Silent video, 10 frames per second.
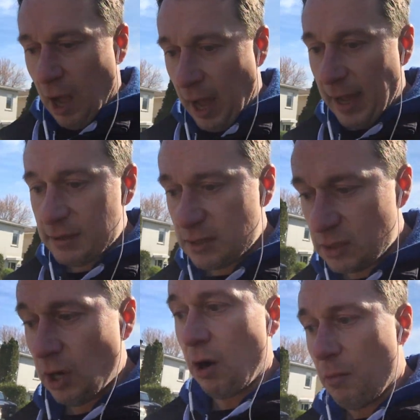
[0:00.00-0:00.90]
I had
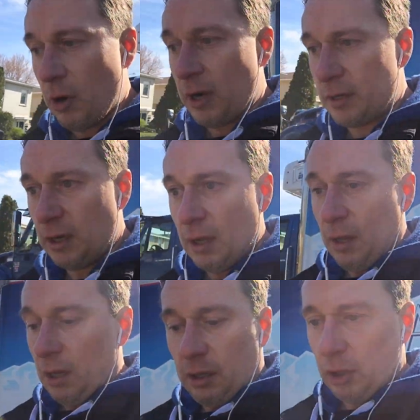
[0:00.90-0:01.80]
someone
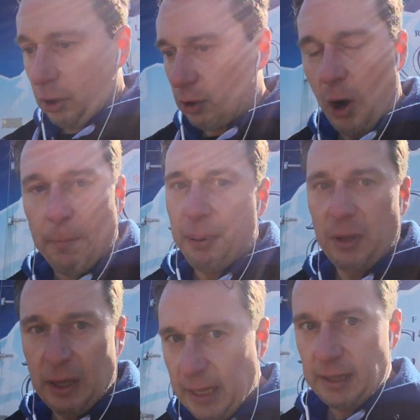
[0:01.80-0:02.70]

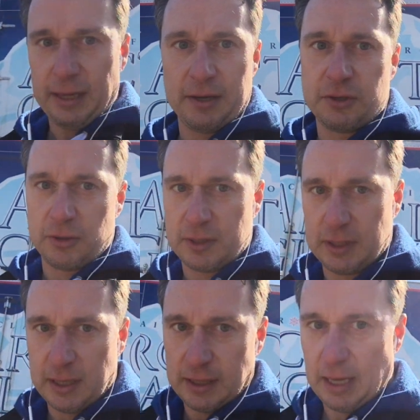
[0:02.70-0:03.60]
completely
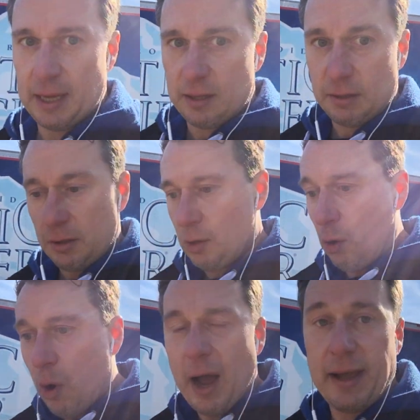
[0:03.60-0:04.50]
interested in
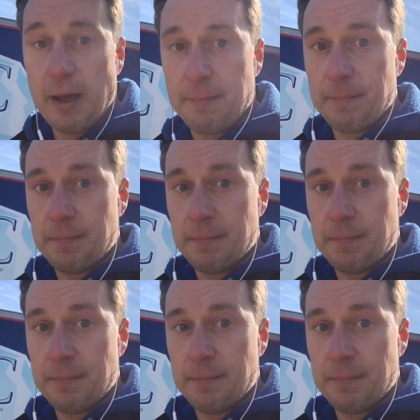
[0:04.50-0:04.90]
who I am,